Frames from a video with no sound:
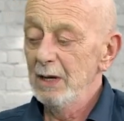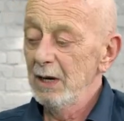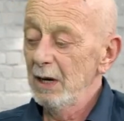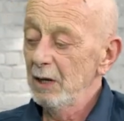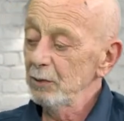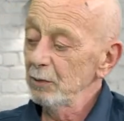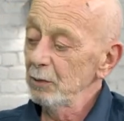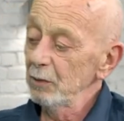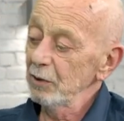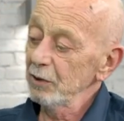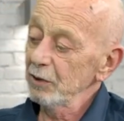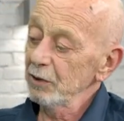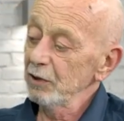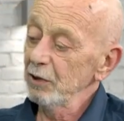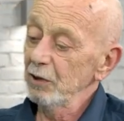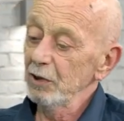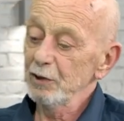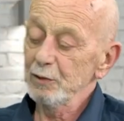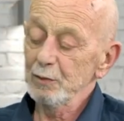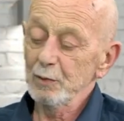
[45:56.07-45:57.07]
and all the
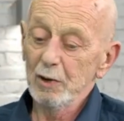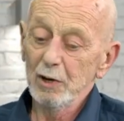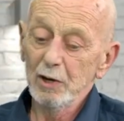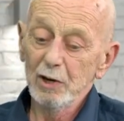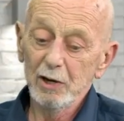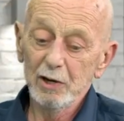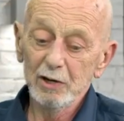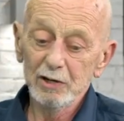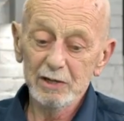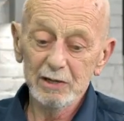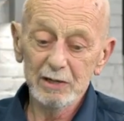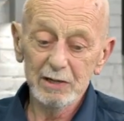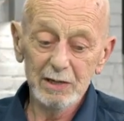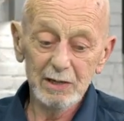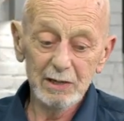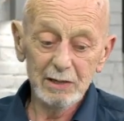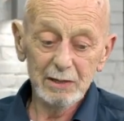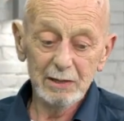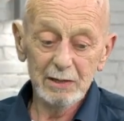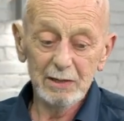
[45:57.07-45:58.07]
girls were herded
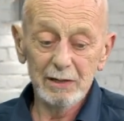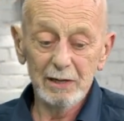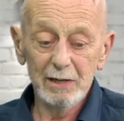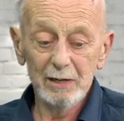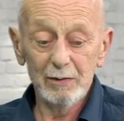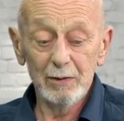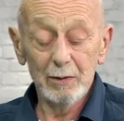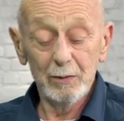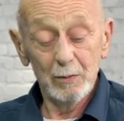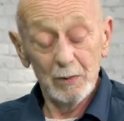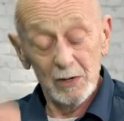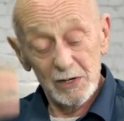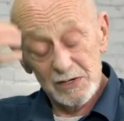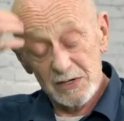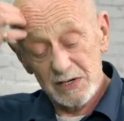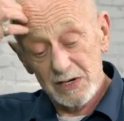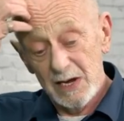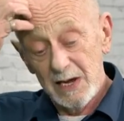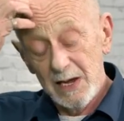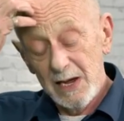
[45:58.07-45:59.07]
in their own
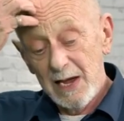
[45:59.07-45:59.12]
words,